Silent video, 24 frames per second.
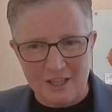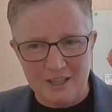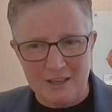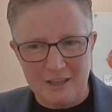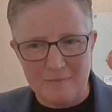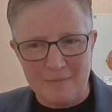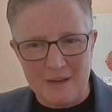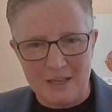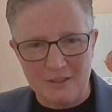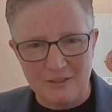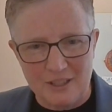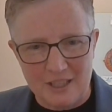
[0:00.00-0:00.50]

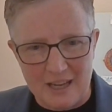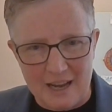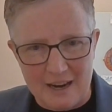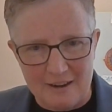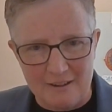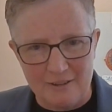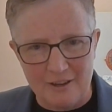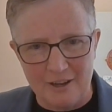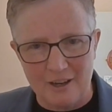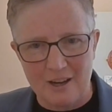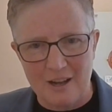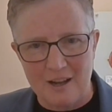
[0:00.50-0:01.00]
them outside
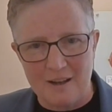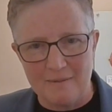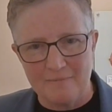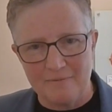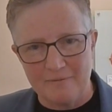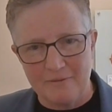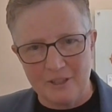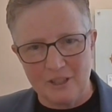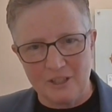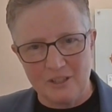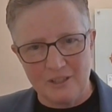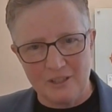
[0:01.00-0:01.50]
of their
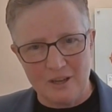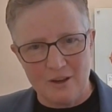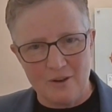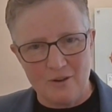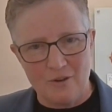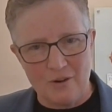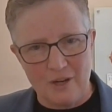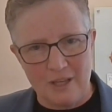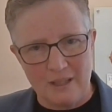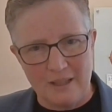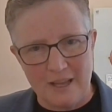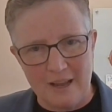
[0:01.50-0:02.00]
comfort
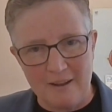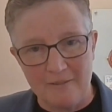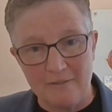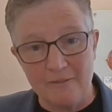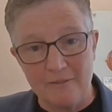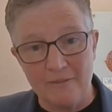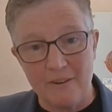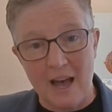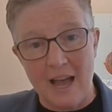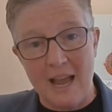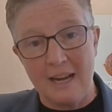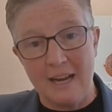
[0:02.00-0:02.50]
zone, and they
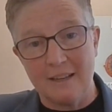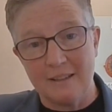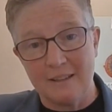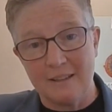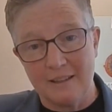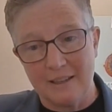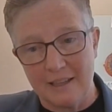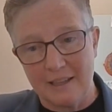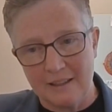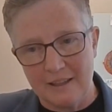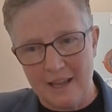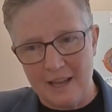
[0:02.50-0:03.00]
find
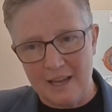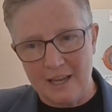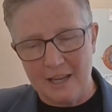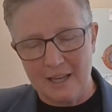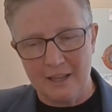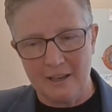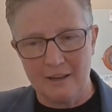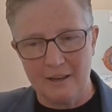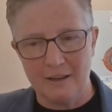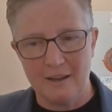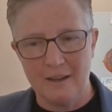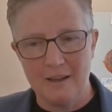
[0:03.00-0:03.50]
that they
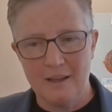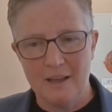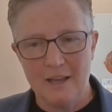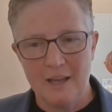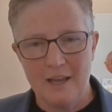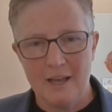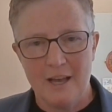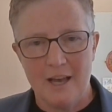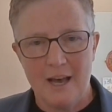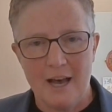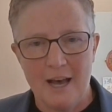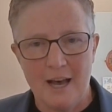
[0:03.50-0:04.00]
can
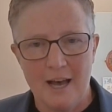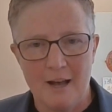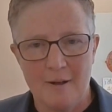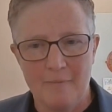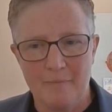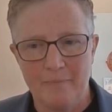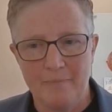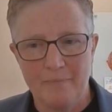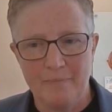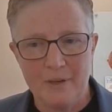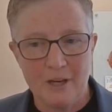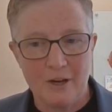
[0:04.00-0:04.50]

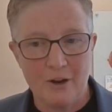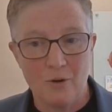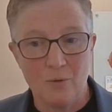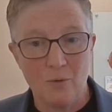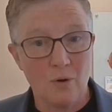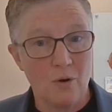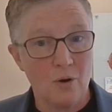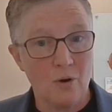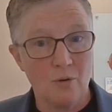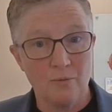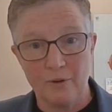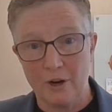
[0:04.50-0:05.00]

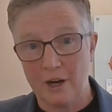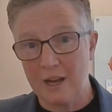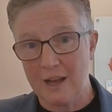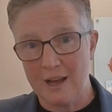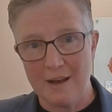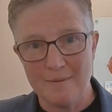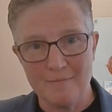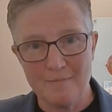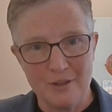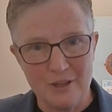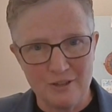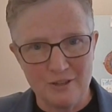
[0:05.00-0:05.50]

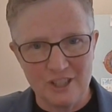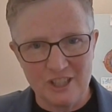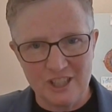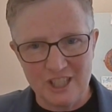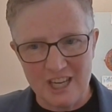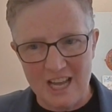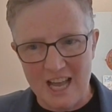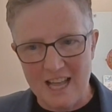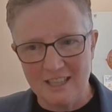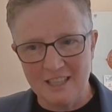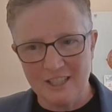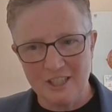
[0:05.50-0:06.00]
overcome those
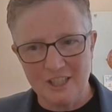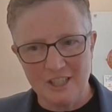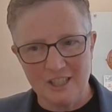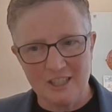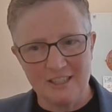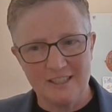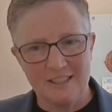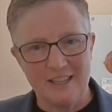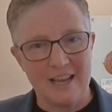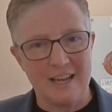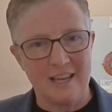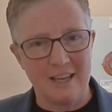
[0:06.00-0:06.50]

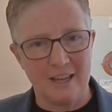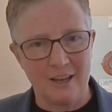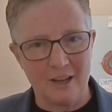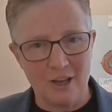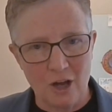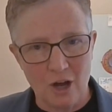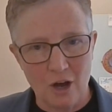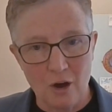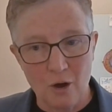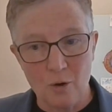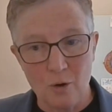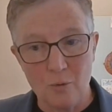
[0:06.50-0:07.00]
challenges. They can
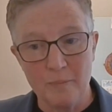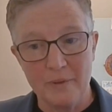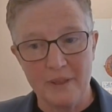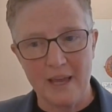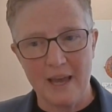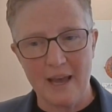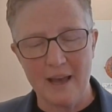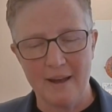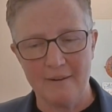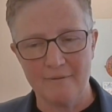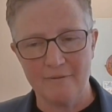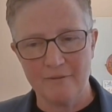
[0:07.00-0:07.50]
cope.
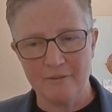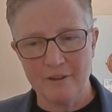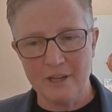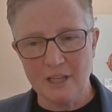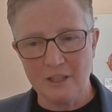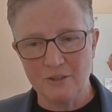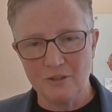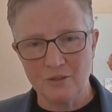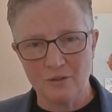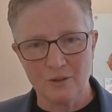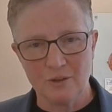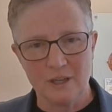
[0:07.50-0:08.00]
They have
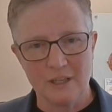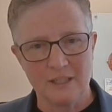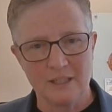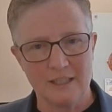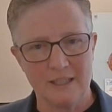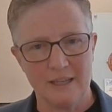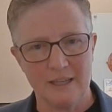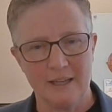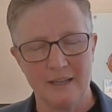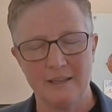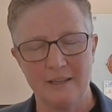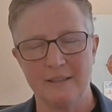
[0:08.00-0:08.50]

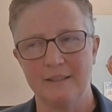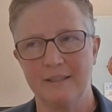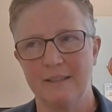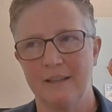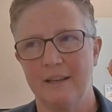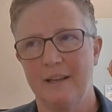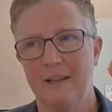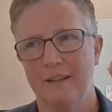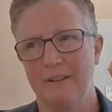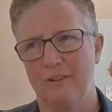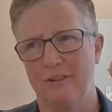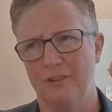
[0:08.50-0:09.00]

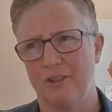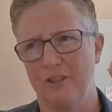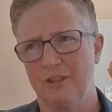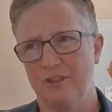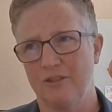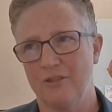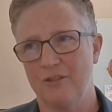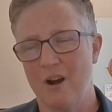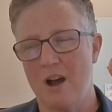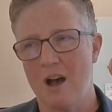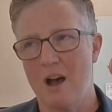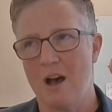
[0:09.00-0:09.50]
resources. They're
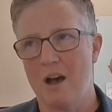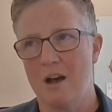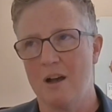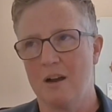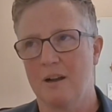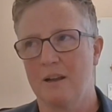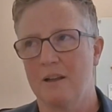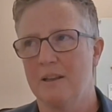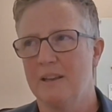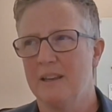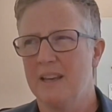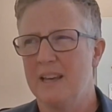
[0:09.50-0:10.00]
strong.